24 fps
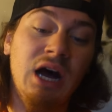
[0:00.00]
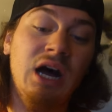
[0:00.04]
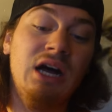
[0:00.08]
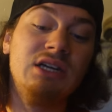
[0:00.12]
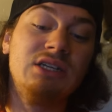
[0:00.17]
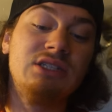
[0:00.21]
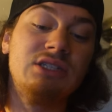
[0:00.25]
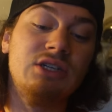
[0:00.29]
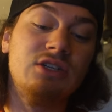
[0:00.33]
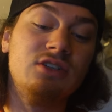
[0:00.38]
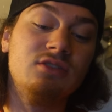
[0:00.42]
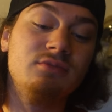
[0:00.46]

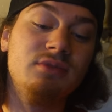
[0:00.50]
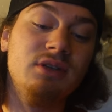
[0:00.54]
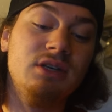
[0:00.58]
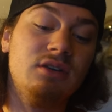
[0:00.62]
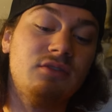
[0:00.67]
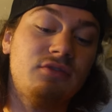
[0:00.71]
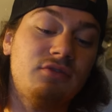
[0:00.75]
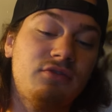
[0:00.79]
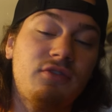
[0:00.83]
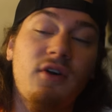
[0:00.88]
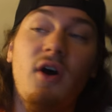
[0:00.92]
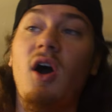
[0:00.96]
it's gonna be
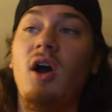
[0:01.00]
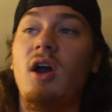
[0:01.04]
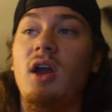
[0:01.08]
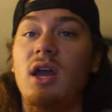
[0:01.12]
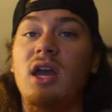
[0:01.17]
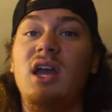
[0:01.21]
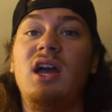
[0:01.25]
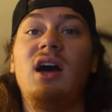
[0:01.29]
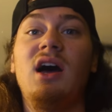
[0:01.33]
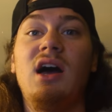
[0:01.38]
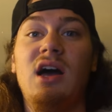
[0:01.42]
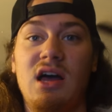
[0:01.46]

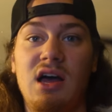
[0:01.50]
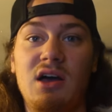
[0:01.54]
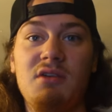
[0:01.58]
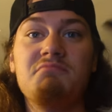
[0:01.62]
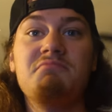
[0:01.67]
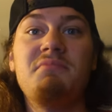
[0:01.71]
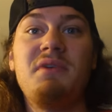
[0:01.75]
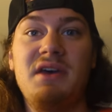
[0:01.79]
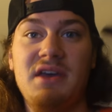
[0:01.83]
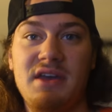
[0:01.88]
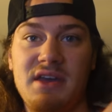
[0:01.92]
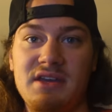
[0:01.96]
fucking
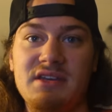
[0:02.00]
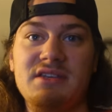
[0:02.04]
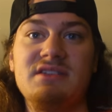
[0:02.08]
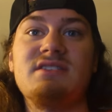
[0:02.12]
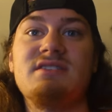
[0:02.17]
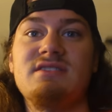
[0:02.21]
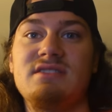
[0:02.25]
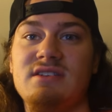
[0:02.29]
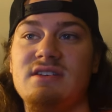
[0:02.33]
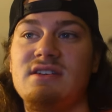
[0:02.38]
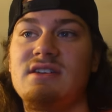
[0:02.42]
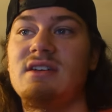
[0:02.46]

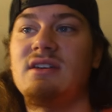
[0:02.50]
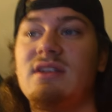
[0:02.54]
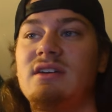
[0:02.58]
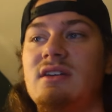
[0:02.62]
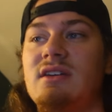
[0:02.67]
amazing.